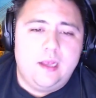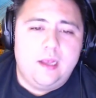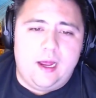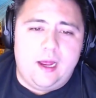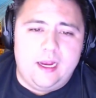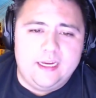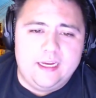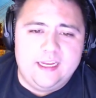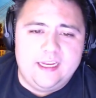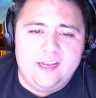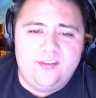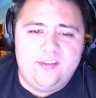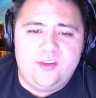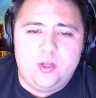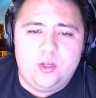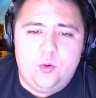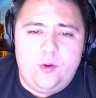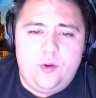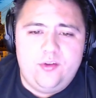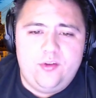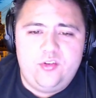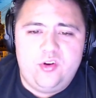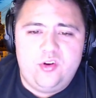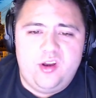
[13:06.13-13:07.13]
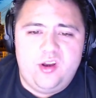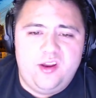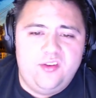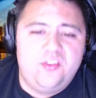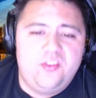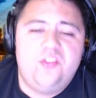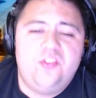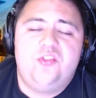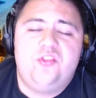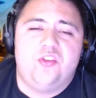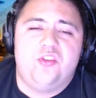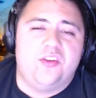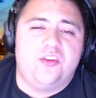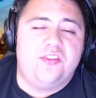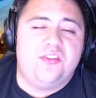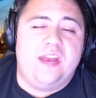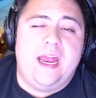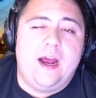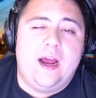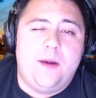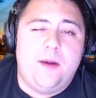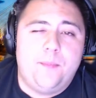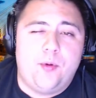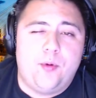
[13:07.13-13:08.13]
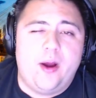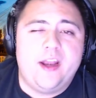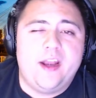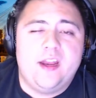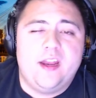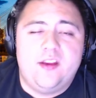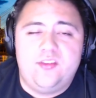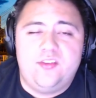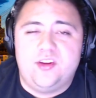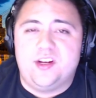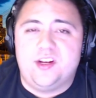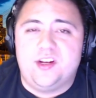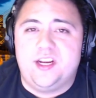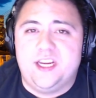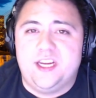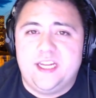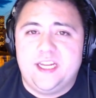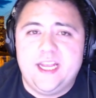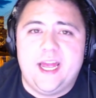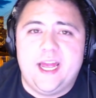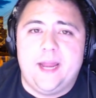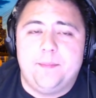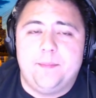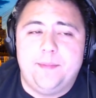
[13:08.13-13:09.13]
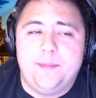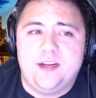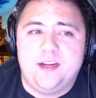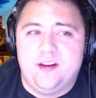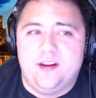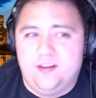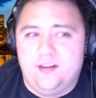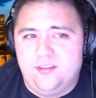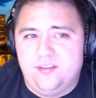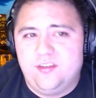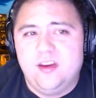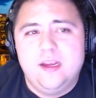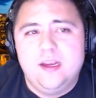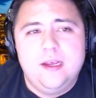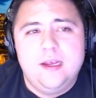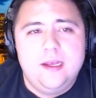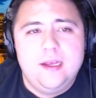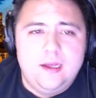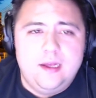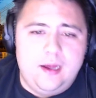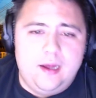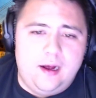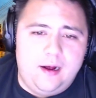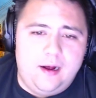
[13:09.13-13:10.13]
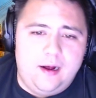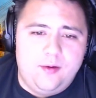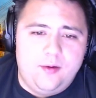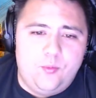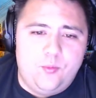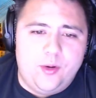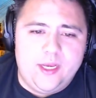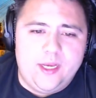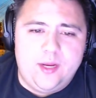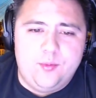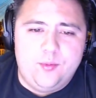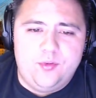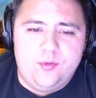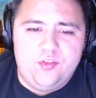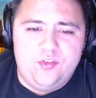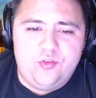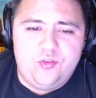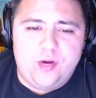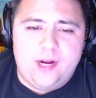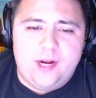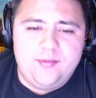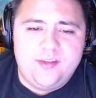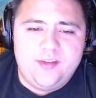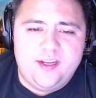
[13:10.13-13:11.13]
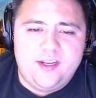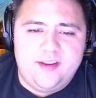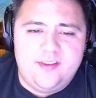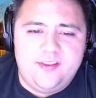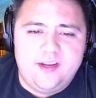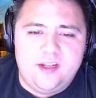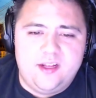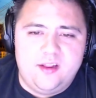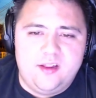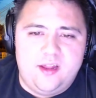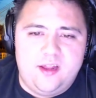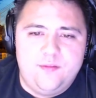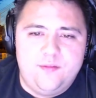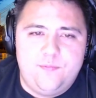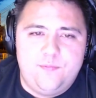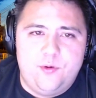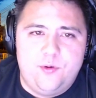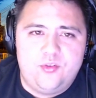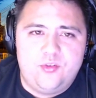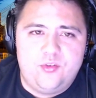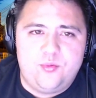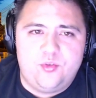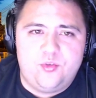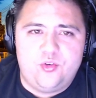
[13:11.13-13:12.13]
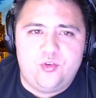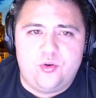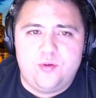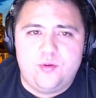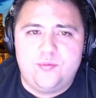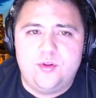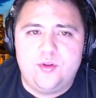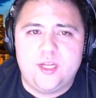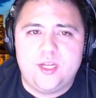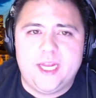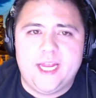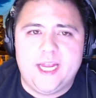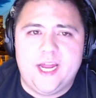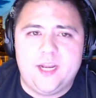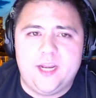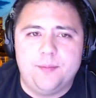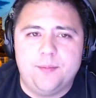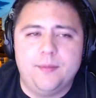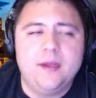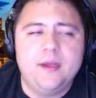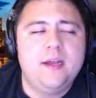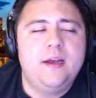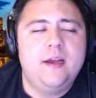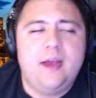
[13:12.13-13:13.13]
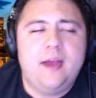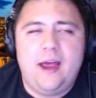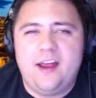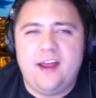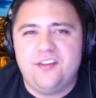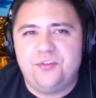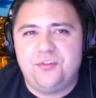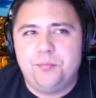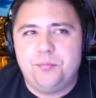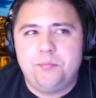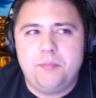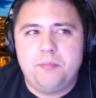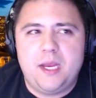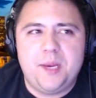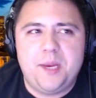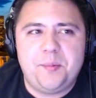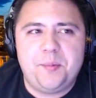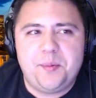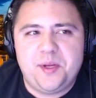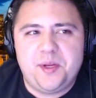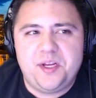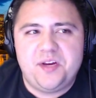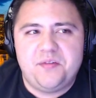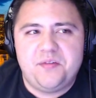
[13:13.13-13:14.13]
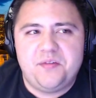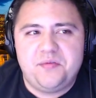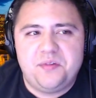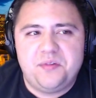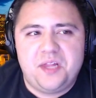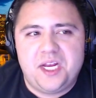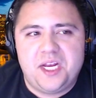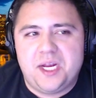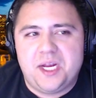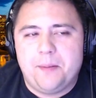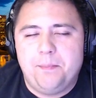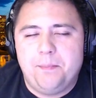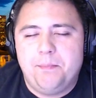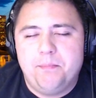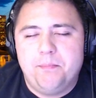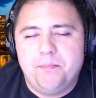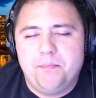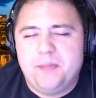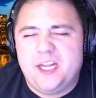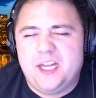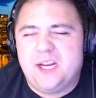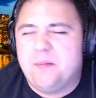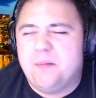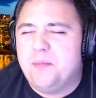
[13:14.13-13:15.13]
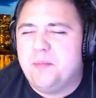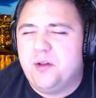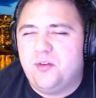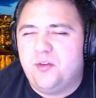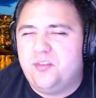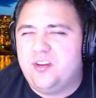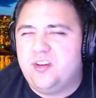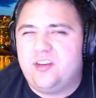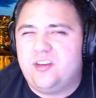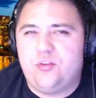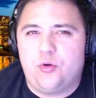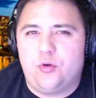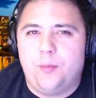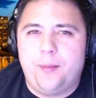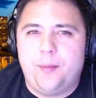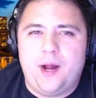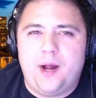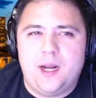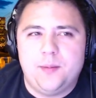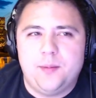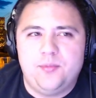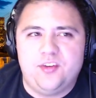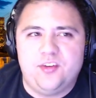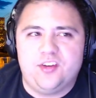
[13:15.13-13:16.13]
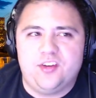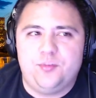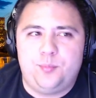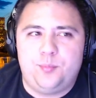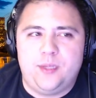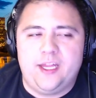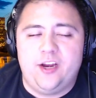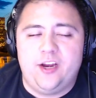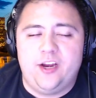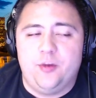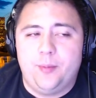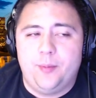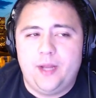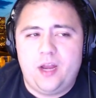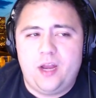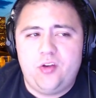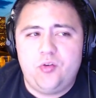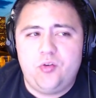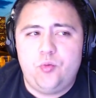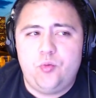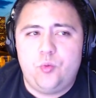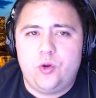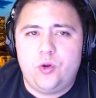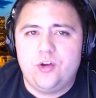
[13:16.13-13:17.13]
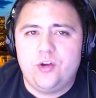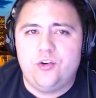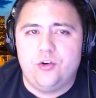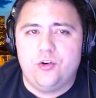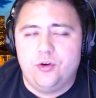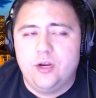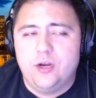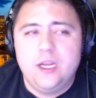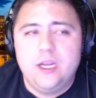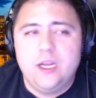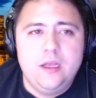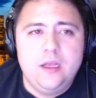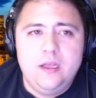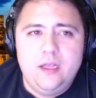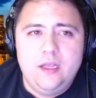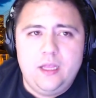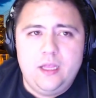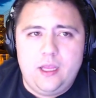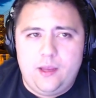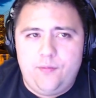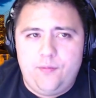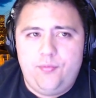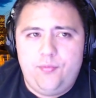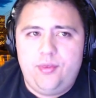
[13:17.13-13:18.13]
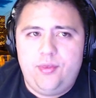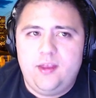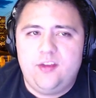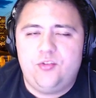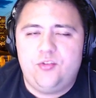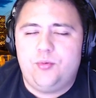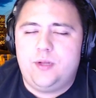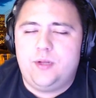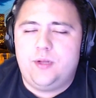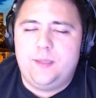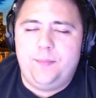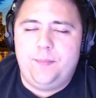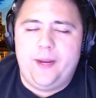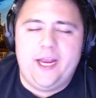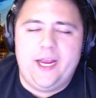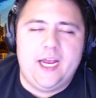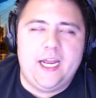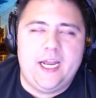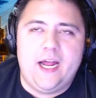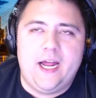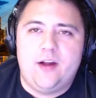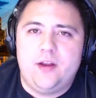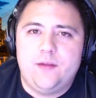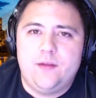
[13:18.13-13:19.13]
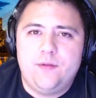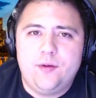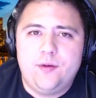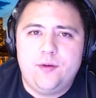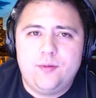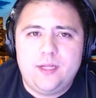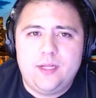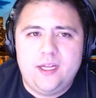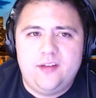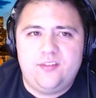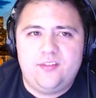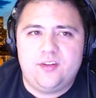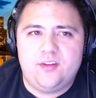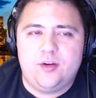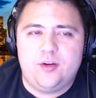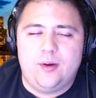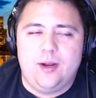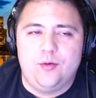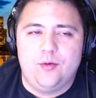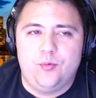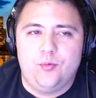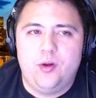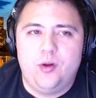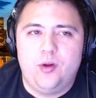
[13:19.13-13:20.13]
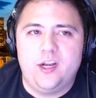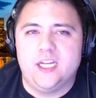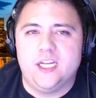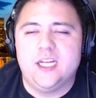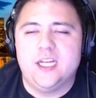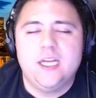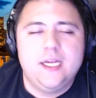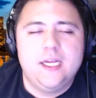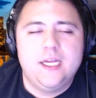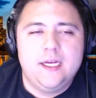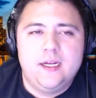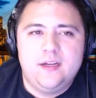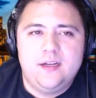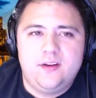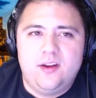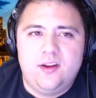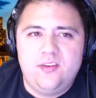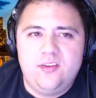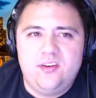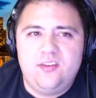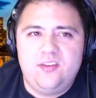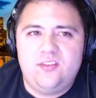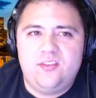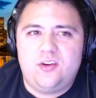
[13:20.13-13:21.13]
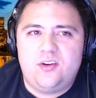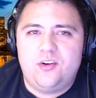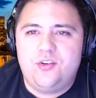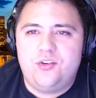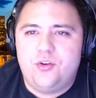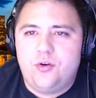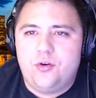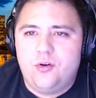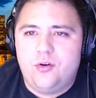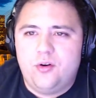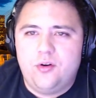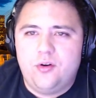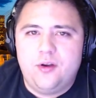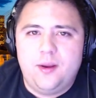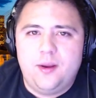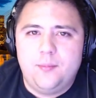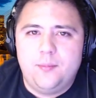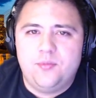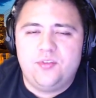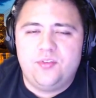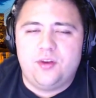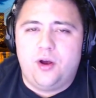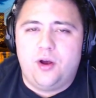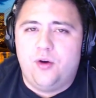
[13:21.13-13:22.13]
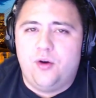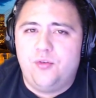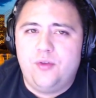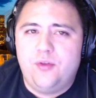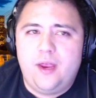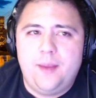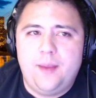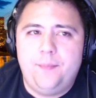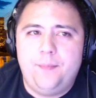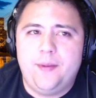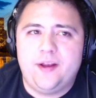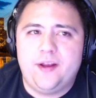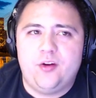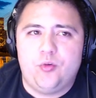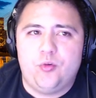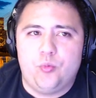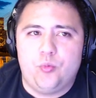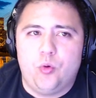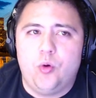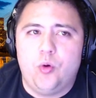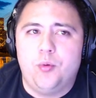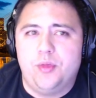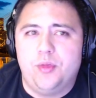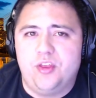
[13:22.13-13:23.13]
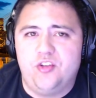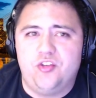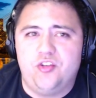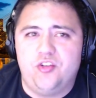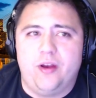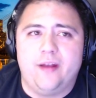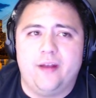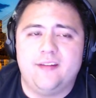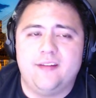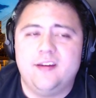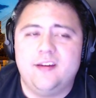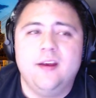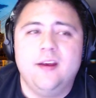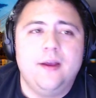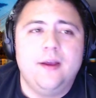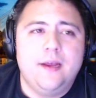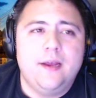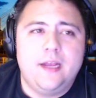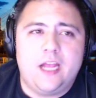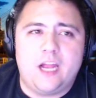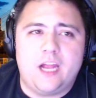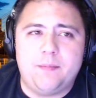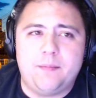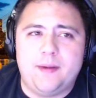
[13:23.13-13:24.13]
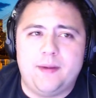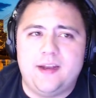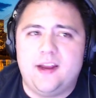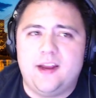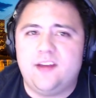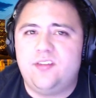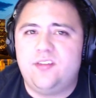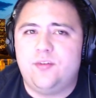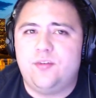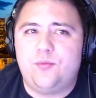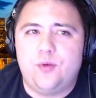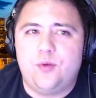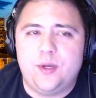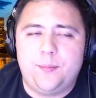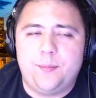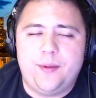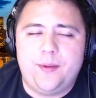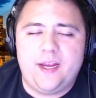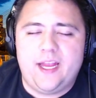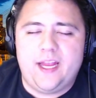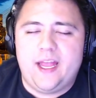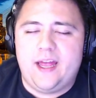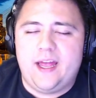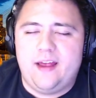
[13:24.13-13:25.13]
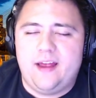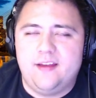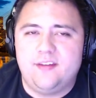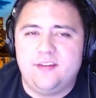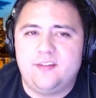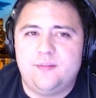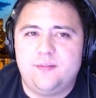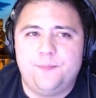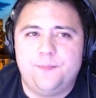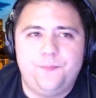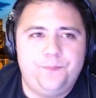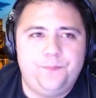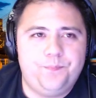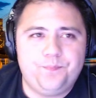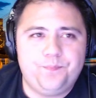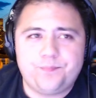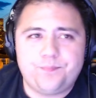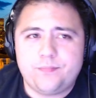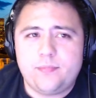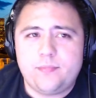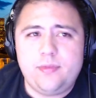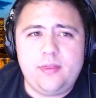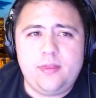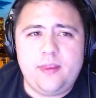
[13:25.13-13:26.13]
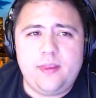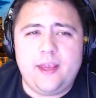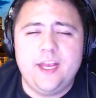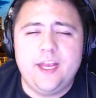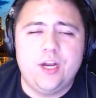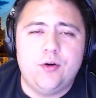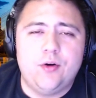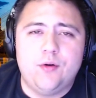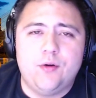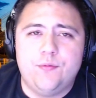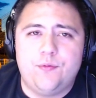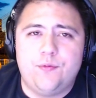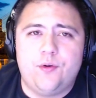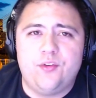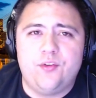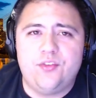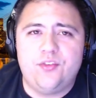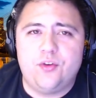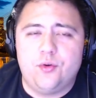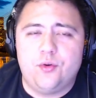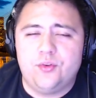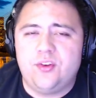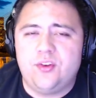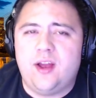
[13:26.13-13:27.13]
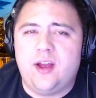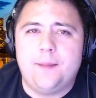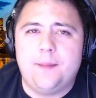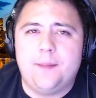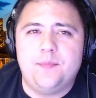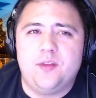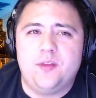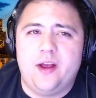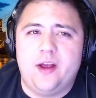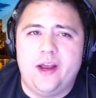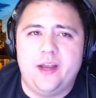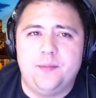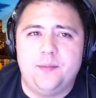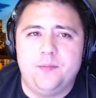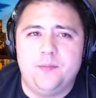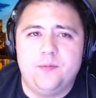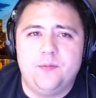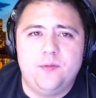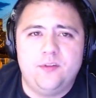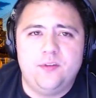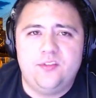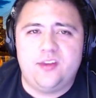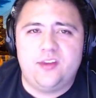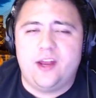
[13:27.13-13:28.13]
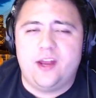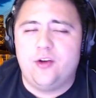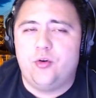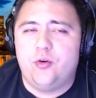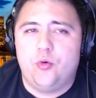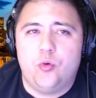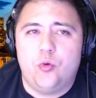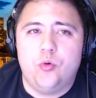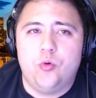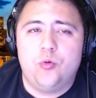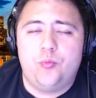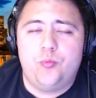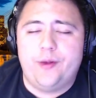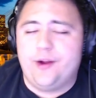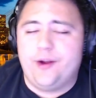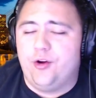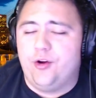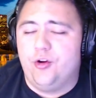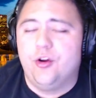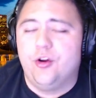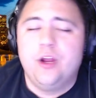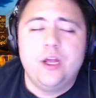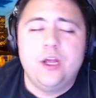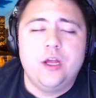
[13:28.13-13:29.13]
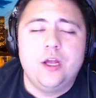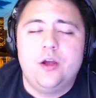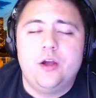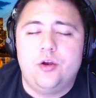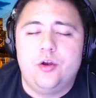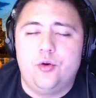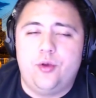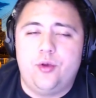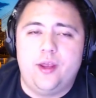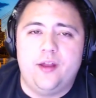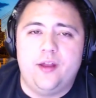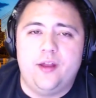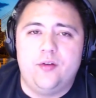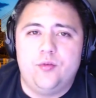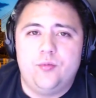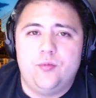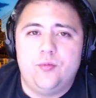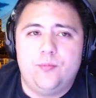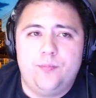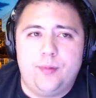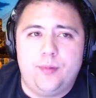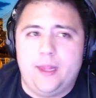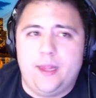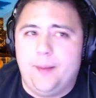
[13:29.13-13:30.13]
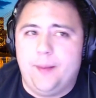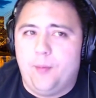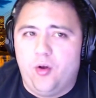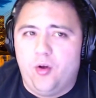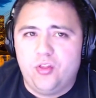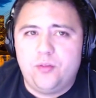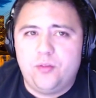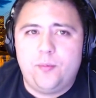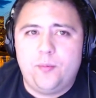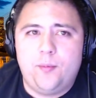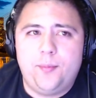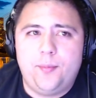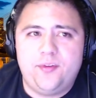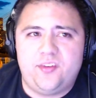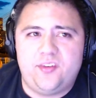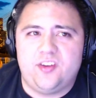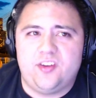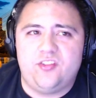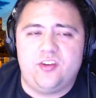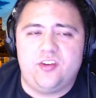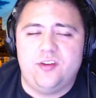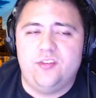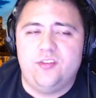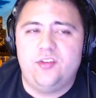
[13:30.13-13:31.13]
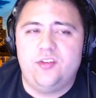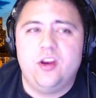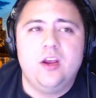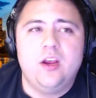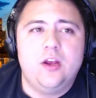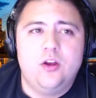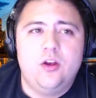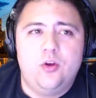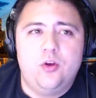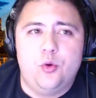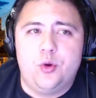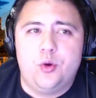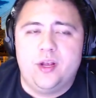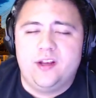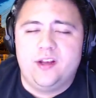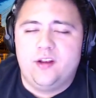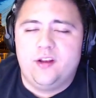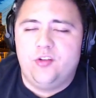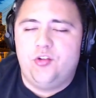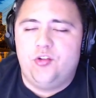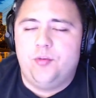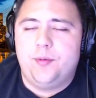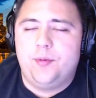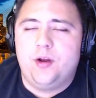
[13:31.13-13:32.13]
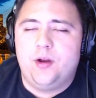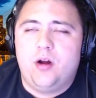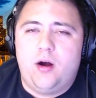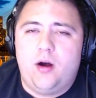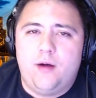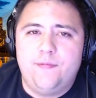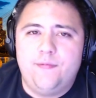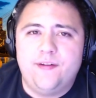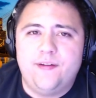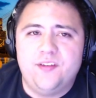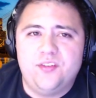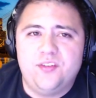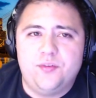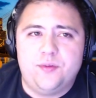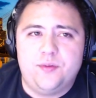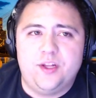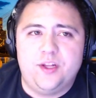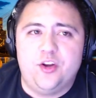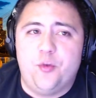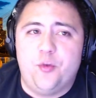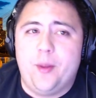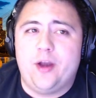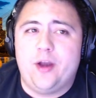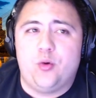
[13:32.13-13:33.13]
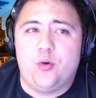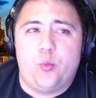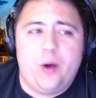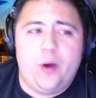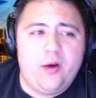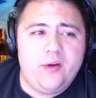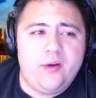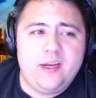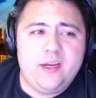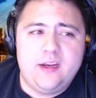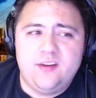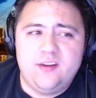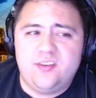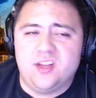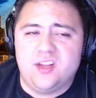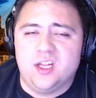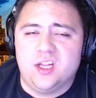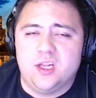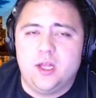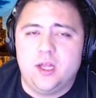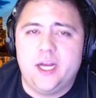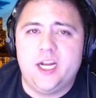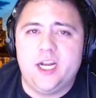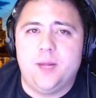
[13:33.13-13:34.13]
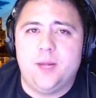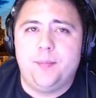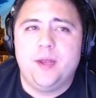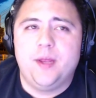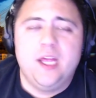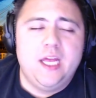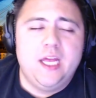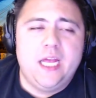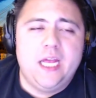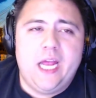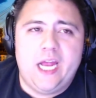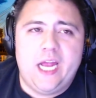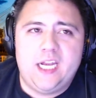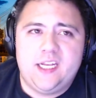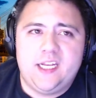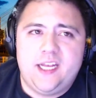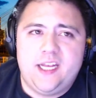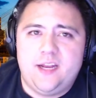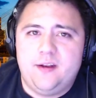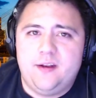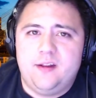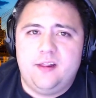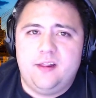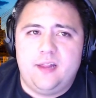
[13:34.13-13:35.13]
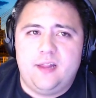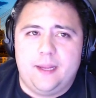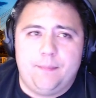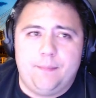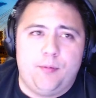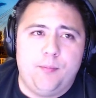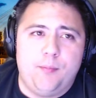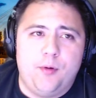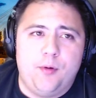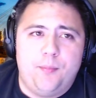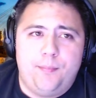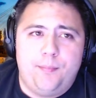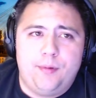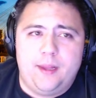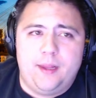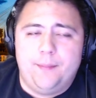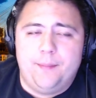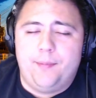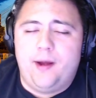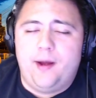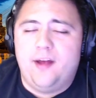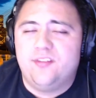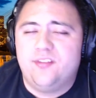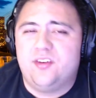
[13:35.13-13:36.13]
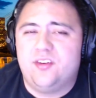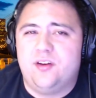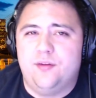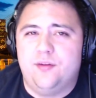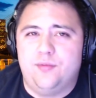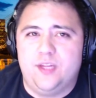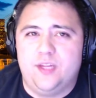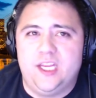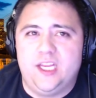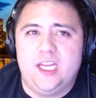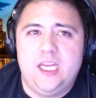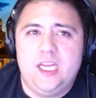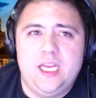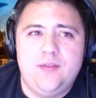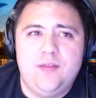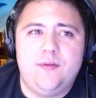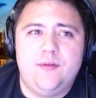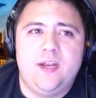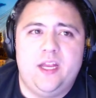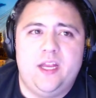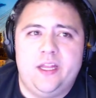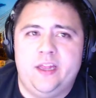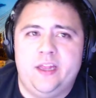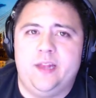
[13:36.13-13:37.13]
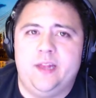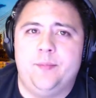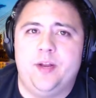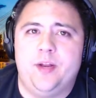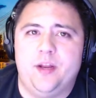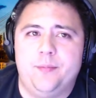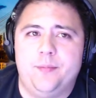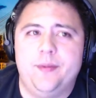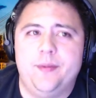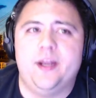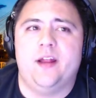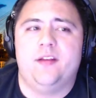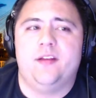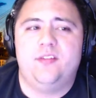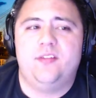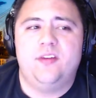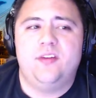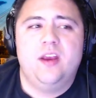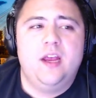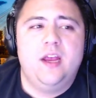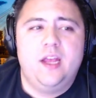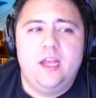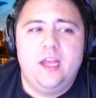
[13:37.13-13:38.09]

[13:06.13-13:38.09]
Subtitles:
I guess the question is, just how bright is he going to get? Because when he was drafted, I think a lot of folks were sort of looking at him as maybe of like a middle six or a bottom six player. But I do wonder if things really pan out, if he really hits the ground running, does he start to earn himself a bigger role with the Jets? It'd be nice if Winnipeg has, a versatile top nine center or winger who can play multiple positions, who can contribute offensively no matter where he is in the lineup, and can like promote play positively even in limited minutes.